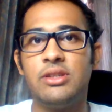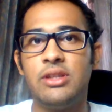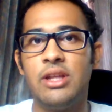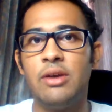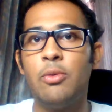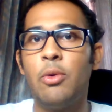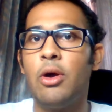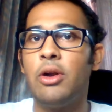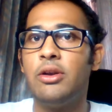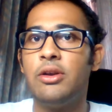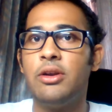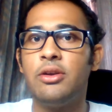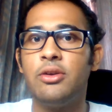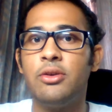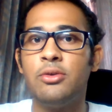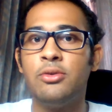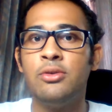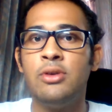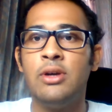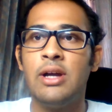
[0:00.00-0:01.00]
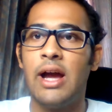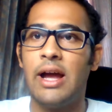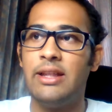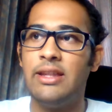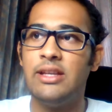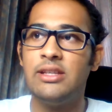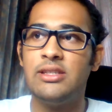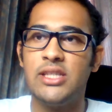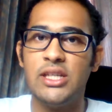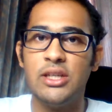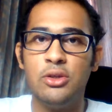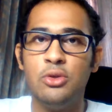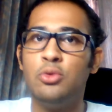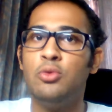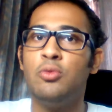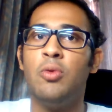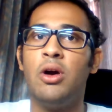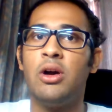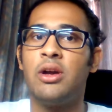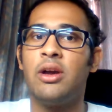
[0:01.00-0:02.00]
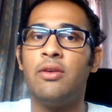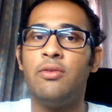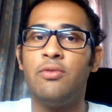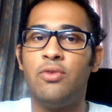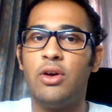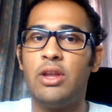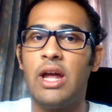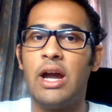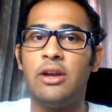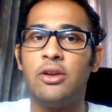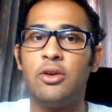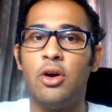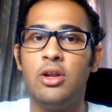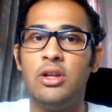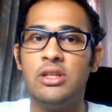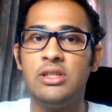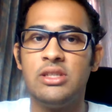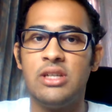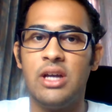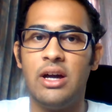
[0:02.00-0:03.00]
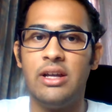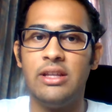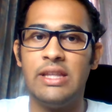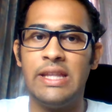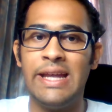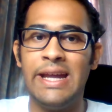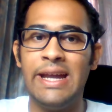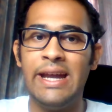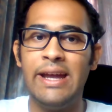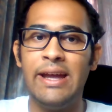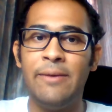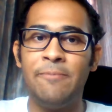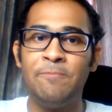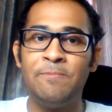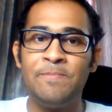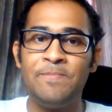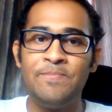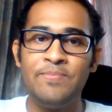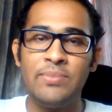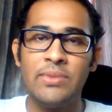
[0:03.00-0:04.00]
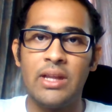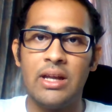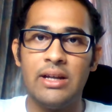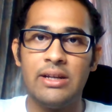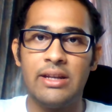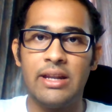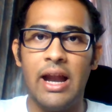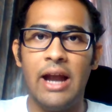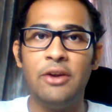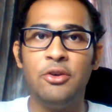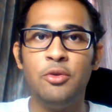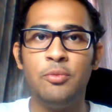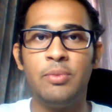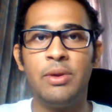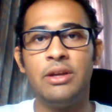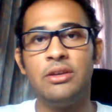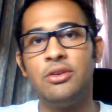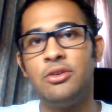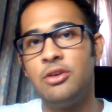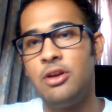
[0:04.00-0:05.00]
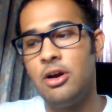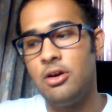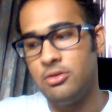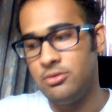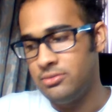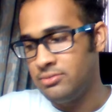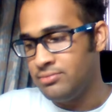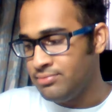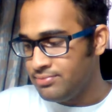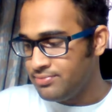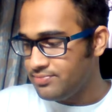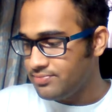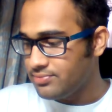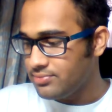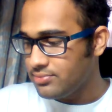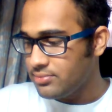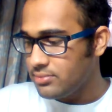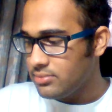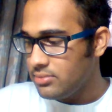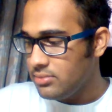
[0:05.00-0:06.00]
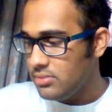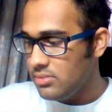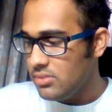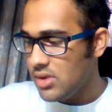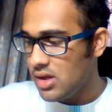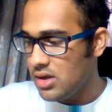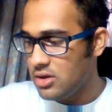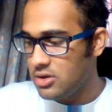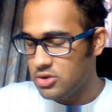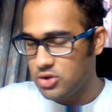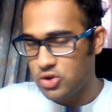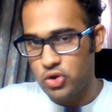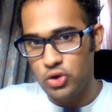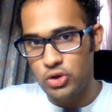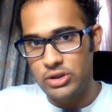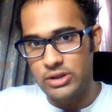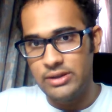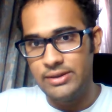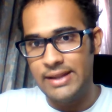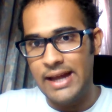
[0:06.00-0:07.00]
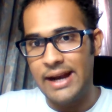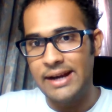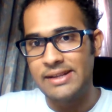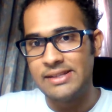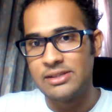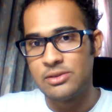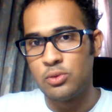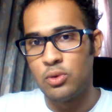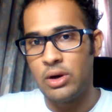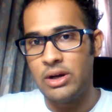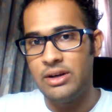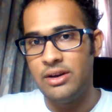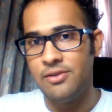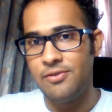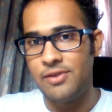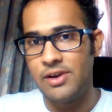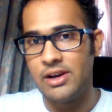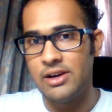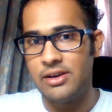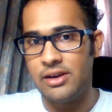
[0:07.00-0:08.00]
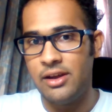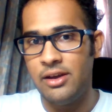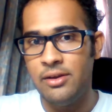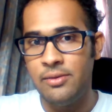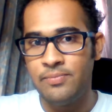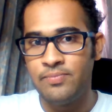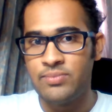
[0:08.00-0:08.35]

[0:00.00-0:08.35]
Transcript: they wanted to, and they see you working for that college, they try to bring you down. So that is one difficulty.